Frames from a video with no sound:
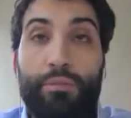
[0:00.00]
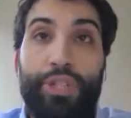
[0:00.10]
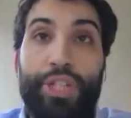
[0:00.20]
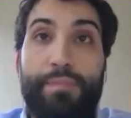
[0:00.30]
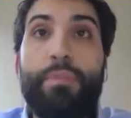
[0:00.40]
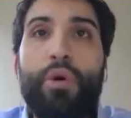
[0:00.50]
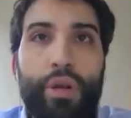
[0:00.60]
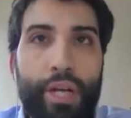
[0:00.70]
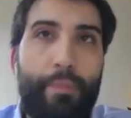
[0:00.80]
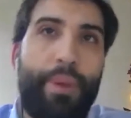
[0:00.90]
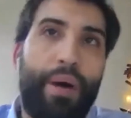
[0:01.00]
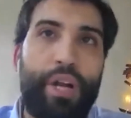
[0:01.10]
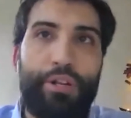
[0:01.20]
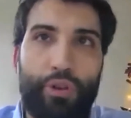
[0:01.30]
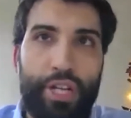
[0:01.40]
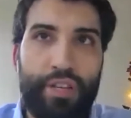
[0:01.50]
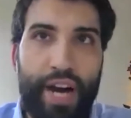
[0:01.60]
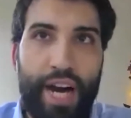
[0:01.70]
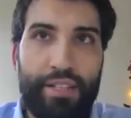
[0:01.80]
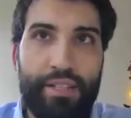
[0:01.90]
which are smaller power electronic
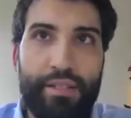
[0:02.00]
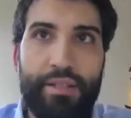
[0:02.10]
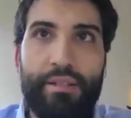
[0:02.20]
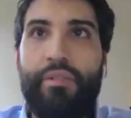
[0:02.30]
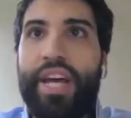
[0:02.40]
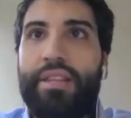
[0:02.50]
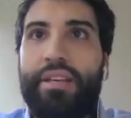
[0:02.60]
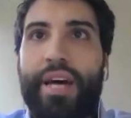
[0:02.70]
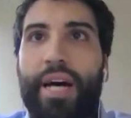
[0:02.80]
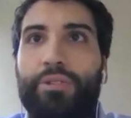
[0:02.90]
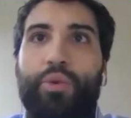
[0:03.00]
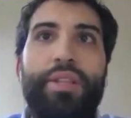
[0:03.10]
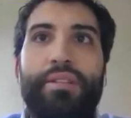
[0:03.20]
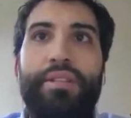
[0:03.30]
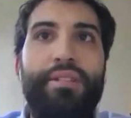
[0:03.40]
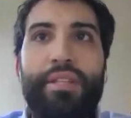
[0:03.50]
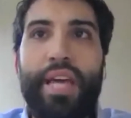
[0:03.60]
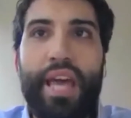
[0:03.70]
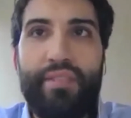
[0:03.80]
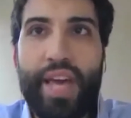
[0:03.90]
devices rated at
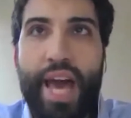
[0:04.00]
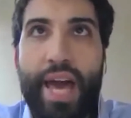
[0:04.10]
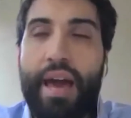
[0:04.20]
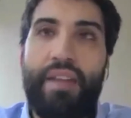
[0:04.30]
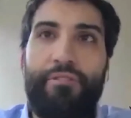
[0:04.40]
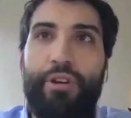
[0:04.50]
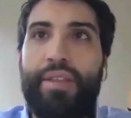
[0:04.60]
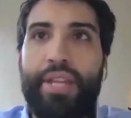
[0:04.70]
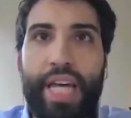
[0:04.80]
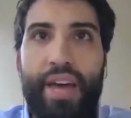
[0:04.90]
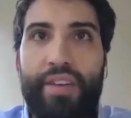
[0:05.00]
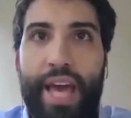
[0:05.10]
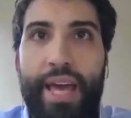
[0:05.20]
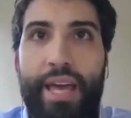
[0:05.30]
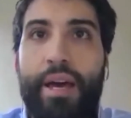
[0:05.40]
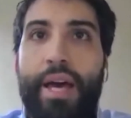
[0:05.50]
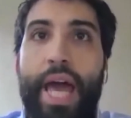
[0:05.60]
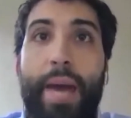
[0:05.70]
260 kVA and 400 kVA,